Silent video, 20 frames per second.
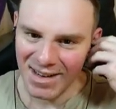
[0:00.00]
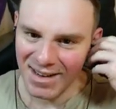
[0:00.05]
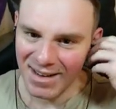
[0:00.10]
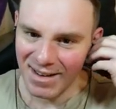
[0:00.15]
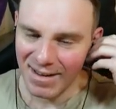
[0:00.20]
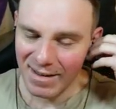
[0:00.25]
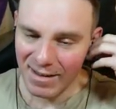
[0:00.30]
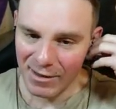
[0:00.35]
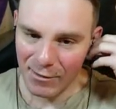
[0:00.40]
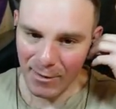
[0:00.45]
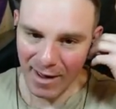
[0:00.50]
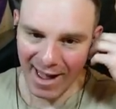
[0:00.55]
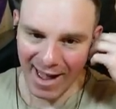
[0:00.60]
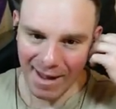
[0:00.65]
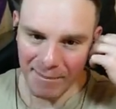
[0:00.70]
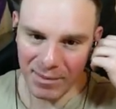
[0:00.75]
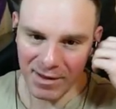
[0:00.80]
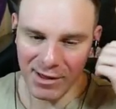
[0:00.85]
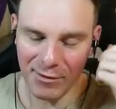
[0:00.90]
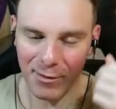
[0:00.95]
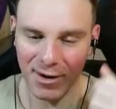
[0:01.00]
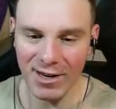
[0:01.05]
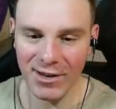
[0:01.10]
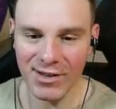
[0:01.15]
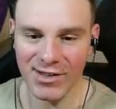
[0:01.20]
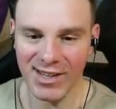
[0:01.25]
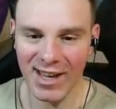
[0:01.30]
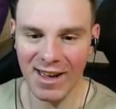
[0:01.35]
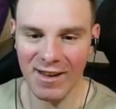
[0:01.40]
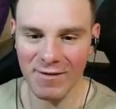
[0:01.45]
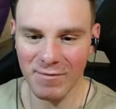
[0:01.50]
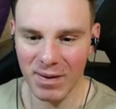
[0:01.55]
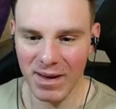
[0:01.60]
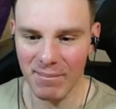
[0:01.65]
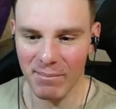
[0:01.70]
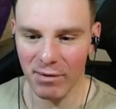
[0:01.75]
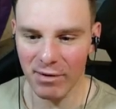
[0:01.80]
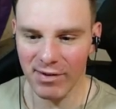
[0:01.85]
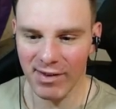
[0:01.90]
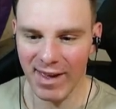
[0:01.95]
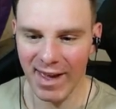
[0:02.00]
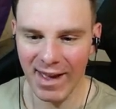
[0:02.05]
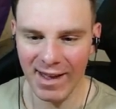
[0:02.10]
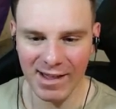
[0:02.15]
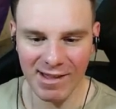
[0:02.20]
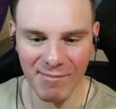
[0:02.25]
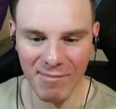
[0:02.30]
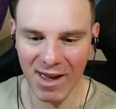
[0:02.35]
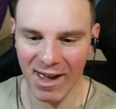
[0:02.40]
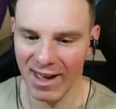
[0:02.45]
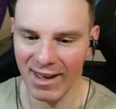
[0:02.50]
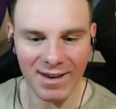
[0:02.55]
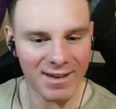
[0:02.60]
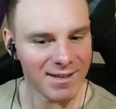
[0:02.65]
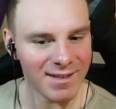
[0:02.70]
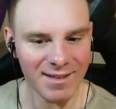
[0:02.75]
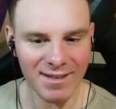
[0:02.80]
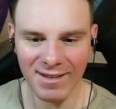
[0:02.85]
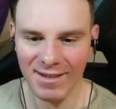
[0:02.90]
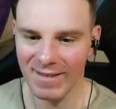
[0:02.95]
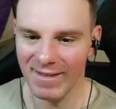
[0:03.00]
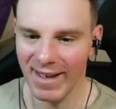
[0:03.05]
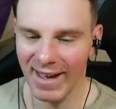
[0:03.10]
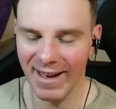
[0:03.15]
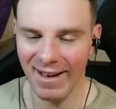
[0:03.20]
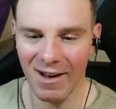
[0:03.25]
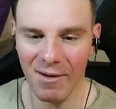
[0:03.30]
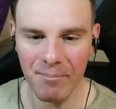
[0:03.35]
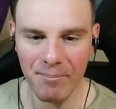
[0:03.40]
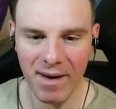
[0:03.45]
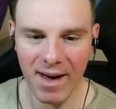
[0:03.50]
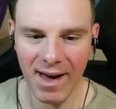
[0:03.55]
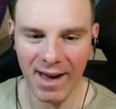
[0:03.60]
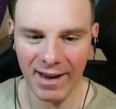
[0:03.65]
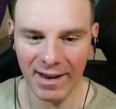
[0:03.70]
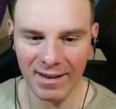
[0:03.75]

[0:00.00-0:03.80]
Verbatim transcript: That's what happens when you save people's kids, man. They help back.